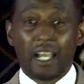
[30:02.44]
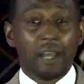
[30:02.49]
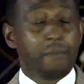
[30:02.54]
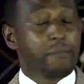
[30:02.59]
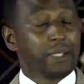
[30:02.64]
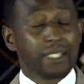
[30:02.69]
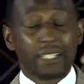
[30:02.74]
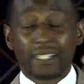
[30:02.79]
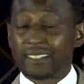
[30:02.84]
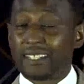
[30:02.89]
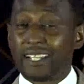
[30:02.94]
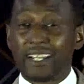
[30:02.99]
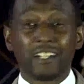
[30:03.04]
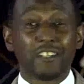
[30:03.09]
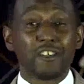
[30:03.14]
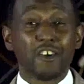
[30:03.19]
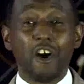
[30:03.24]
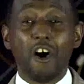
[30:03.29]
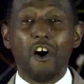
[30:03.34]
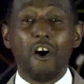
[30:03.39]
And Peter
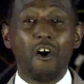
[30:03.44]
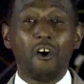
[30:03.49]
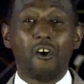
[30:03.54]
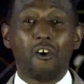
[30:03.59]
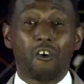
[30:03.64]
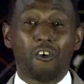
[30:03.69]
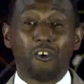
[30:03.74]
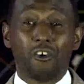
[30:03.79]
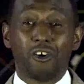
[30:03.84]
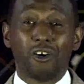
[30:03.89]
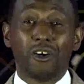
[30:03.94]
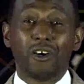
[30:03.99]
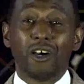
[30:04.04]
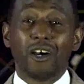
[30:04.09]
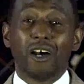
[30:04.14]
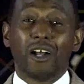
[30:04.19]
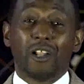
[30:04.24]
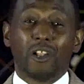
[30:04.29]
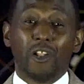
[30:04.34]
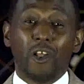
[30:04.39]
said, No.
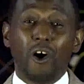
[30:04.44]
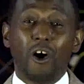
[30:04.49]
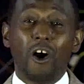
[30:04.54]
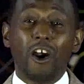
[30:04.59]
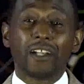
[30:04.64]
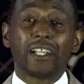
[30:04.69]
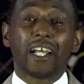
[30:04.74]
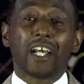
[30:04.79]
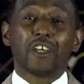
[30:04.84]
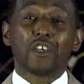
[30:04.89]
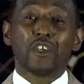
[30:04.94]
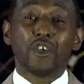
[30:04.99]
Lord,